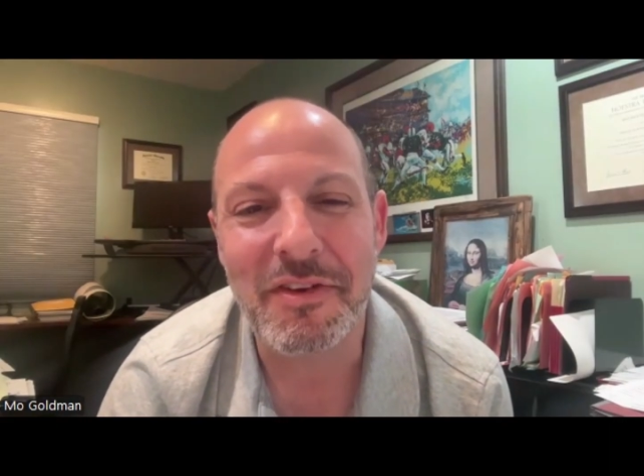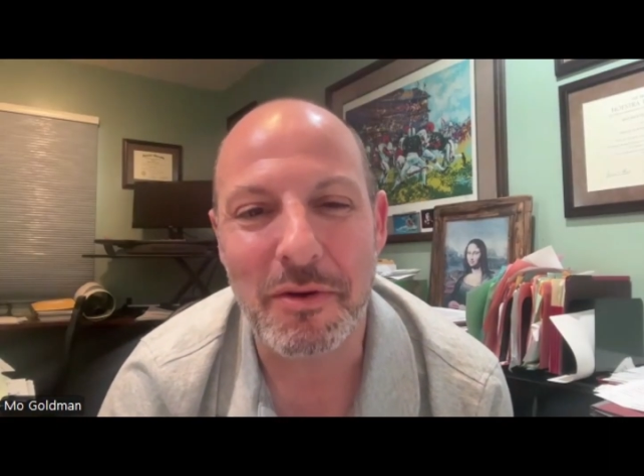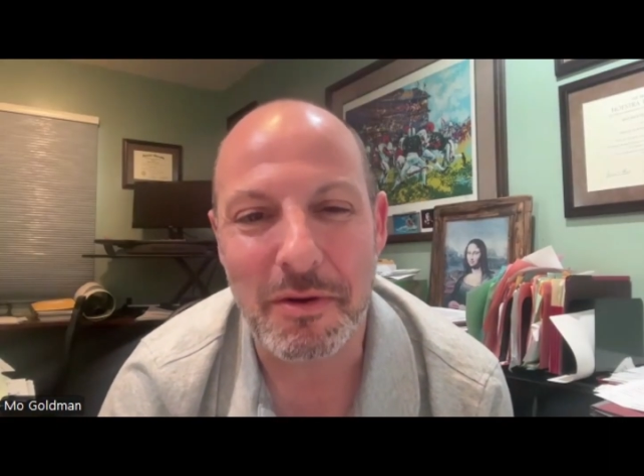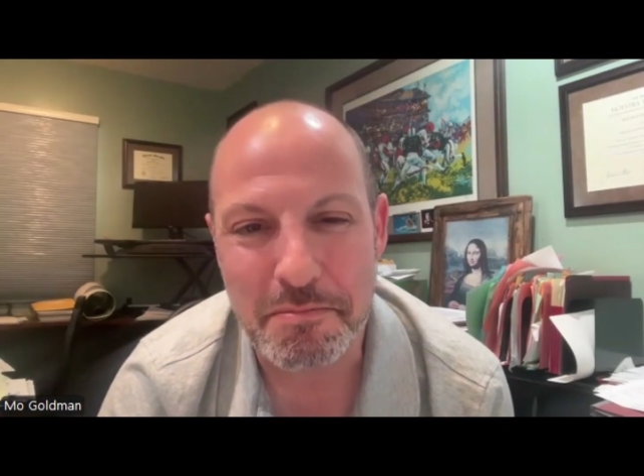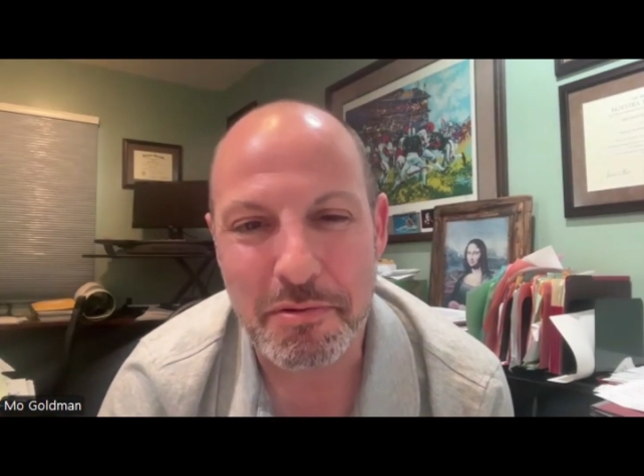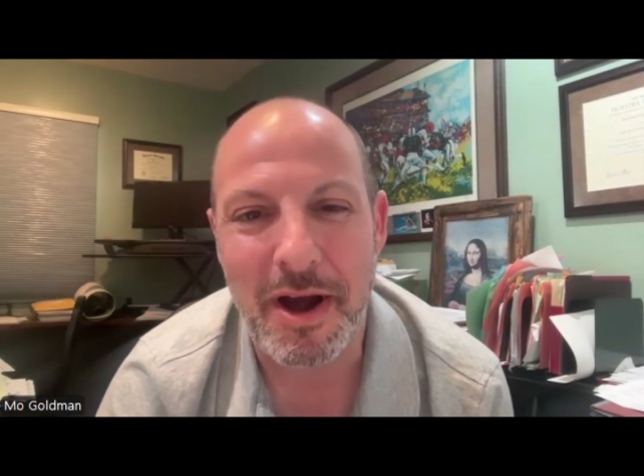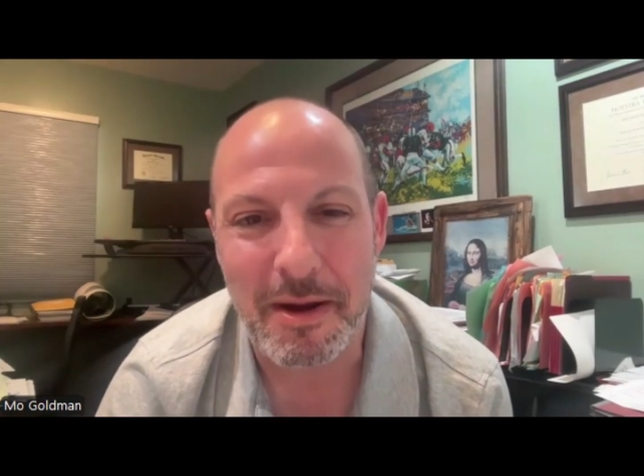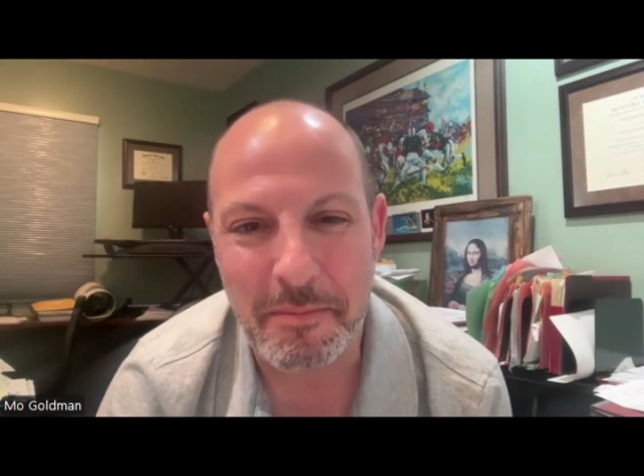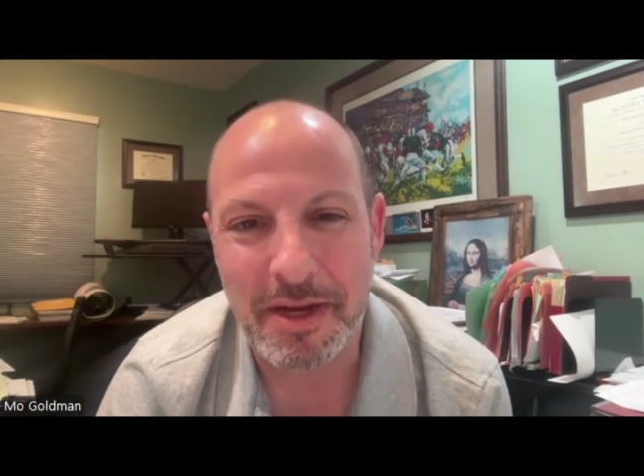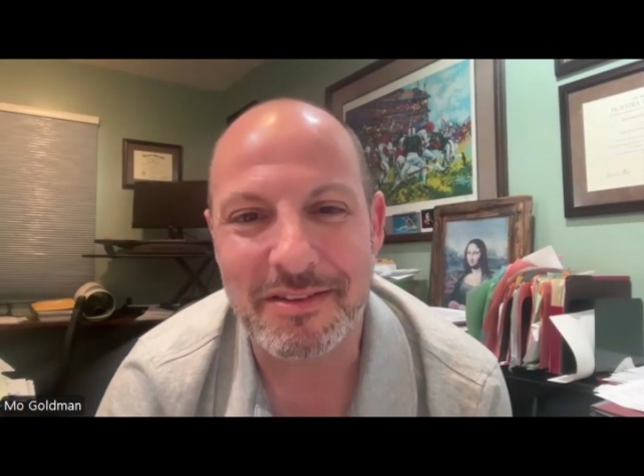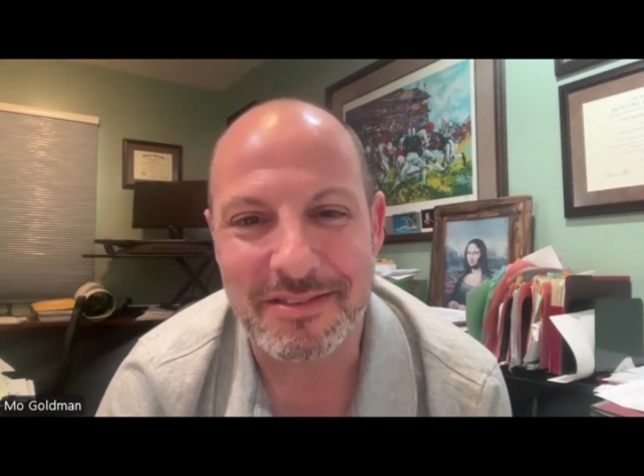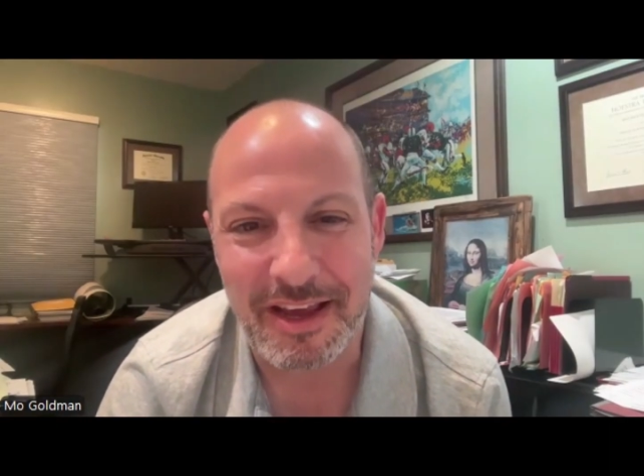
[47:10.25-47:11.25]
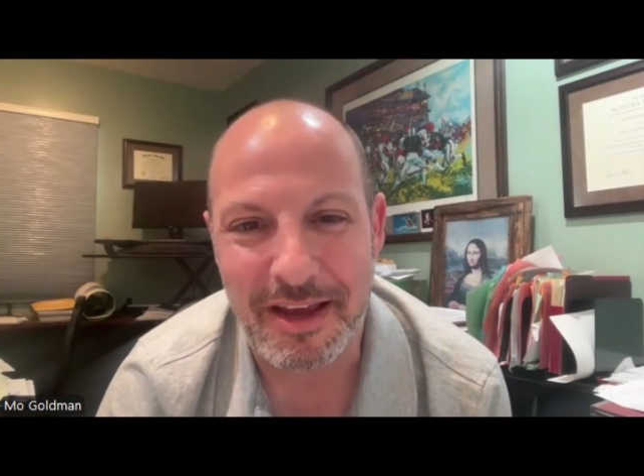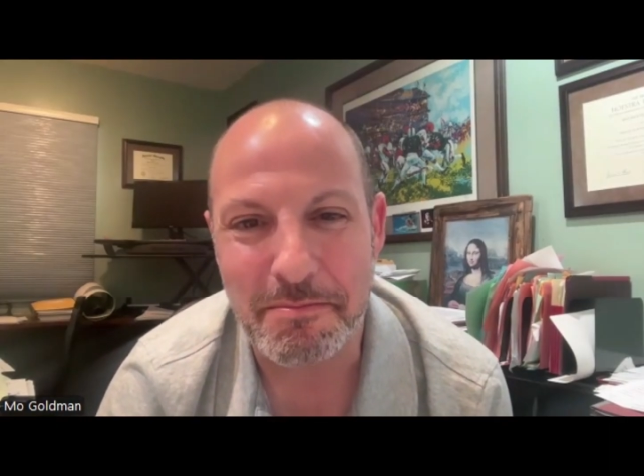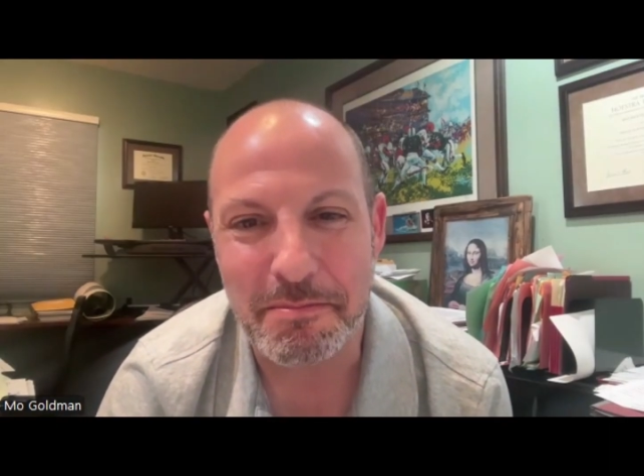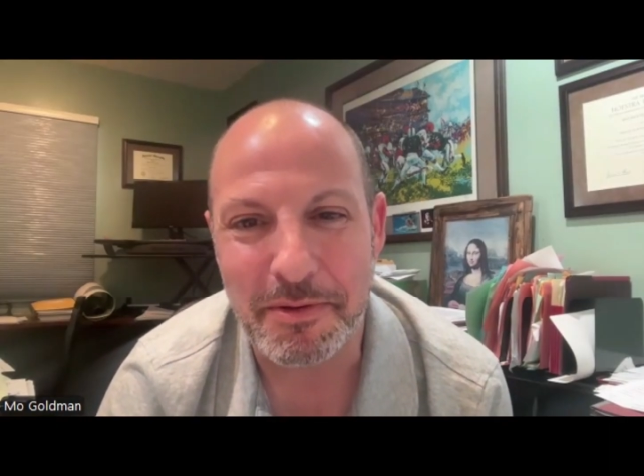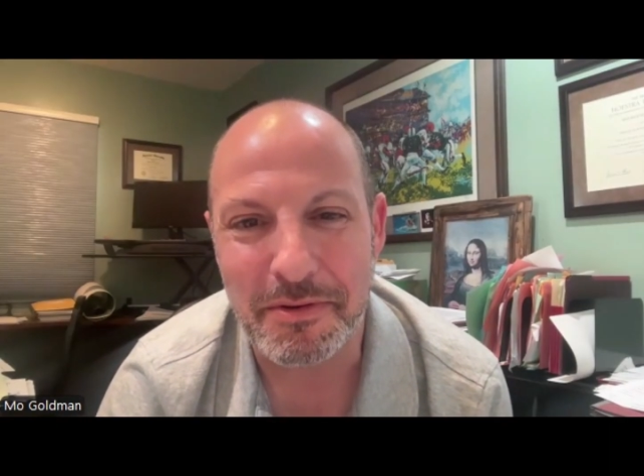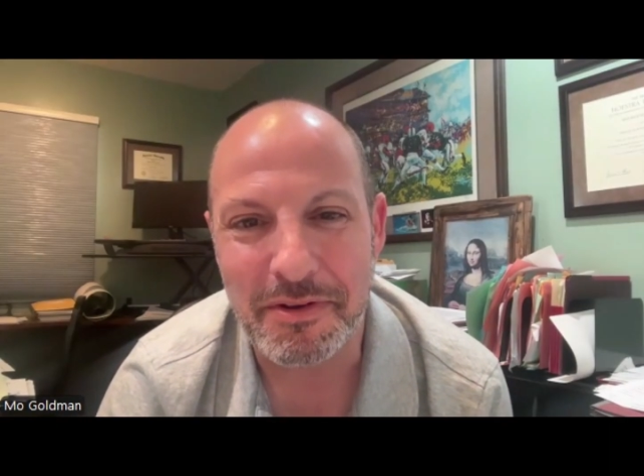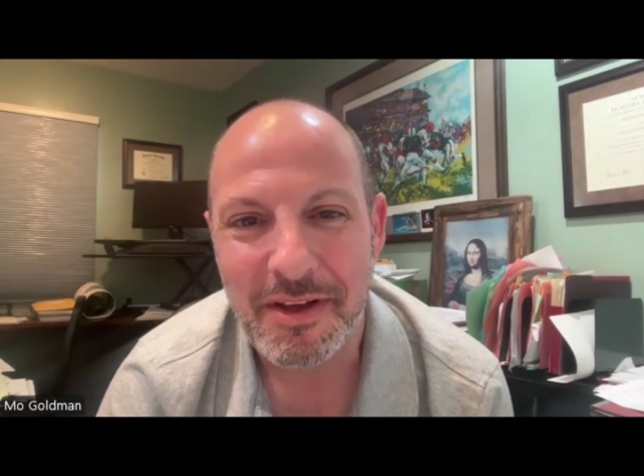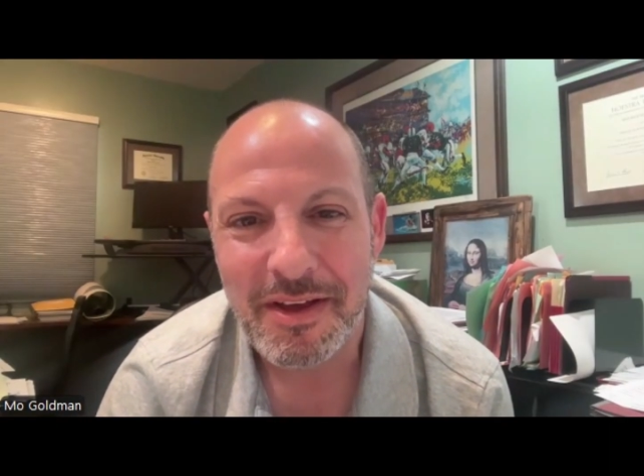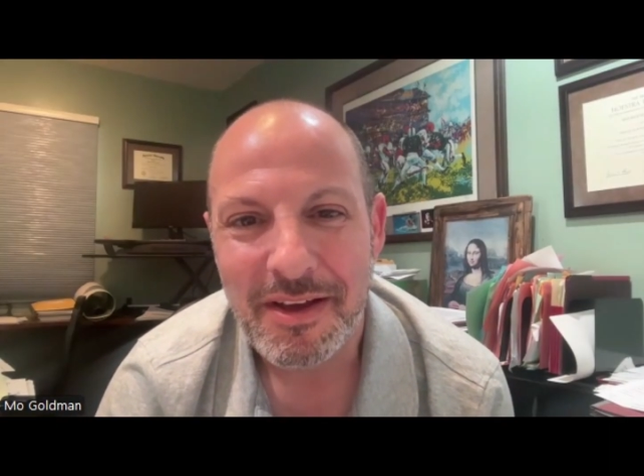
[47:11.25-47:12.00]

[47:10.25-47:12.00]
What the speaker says: you a prime example